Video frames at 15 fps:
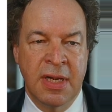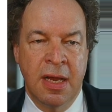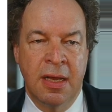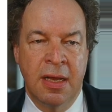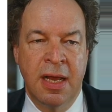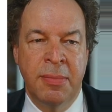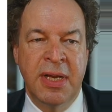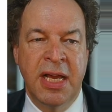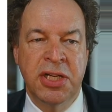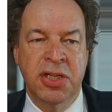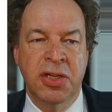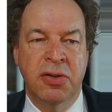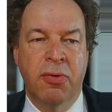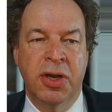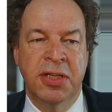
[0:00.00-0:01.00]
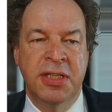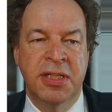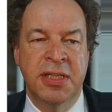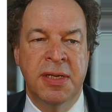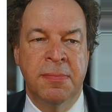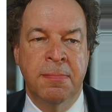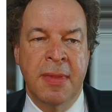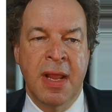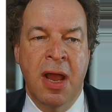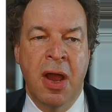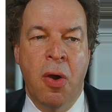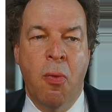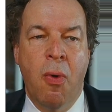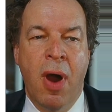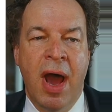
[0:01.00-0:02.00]
Lamination quality.
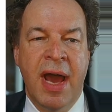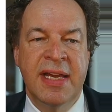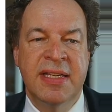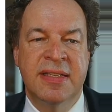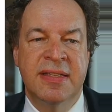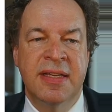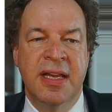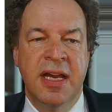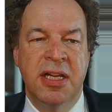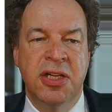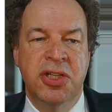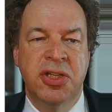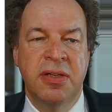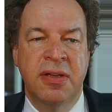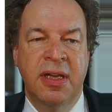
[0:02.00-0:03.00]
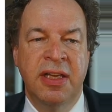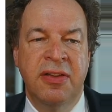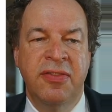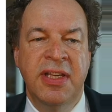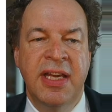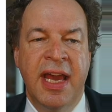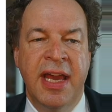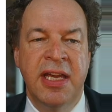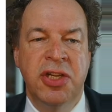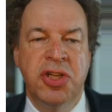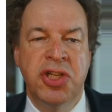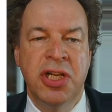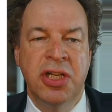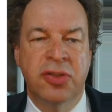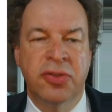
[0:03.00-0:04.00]
Why is the EVA
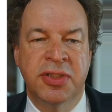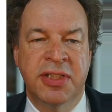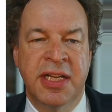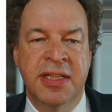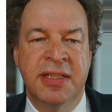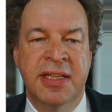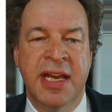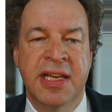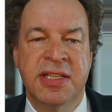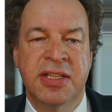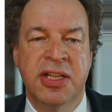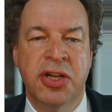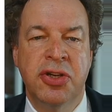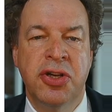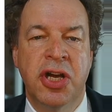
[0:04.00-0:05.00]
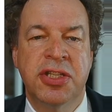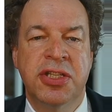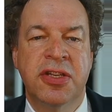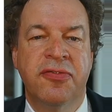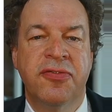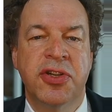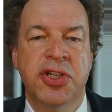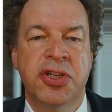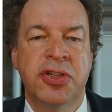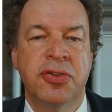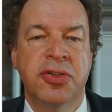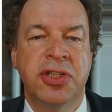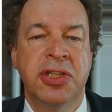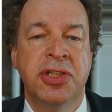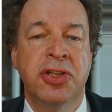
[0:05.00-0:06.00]
chill content test not sufficient to
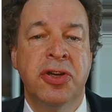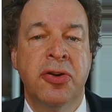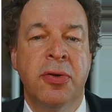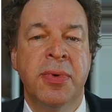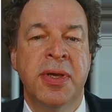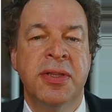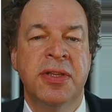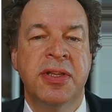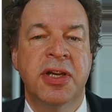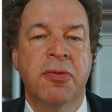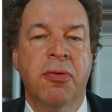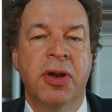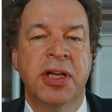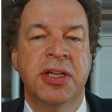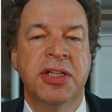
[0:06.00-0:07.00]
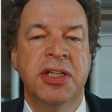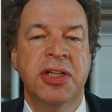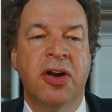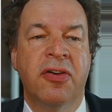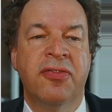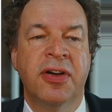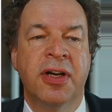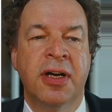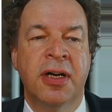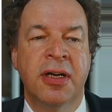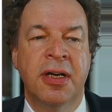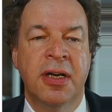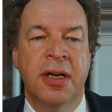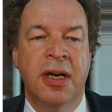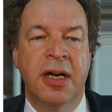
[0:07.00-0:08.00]
determine the quality of a
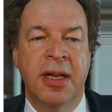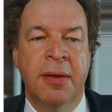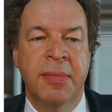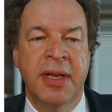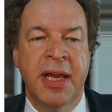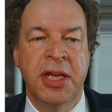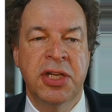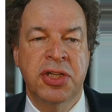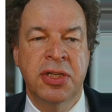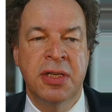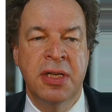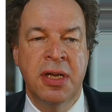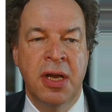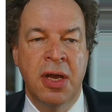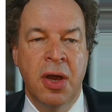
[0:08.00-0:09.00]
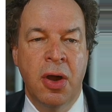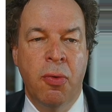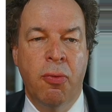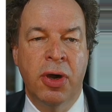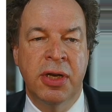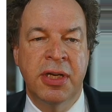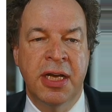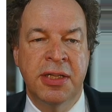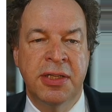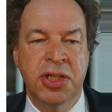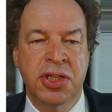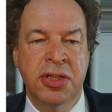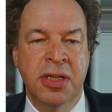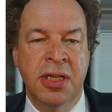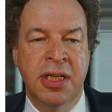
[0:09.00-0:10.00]
lamination? What
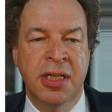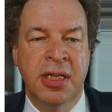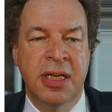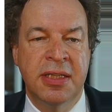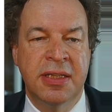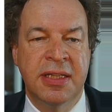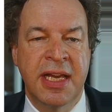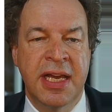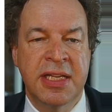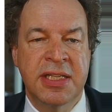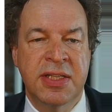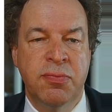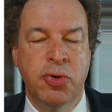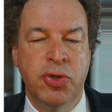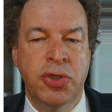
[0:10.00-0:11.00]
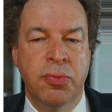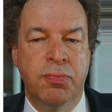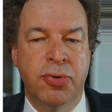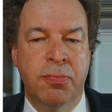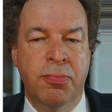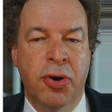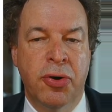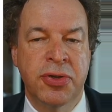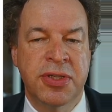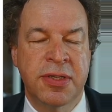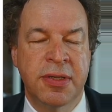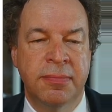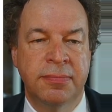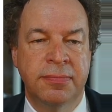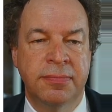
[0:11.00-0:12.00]
additional tests would you propose?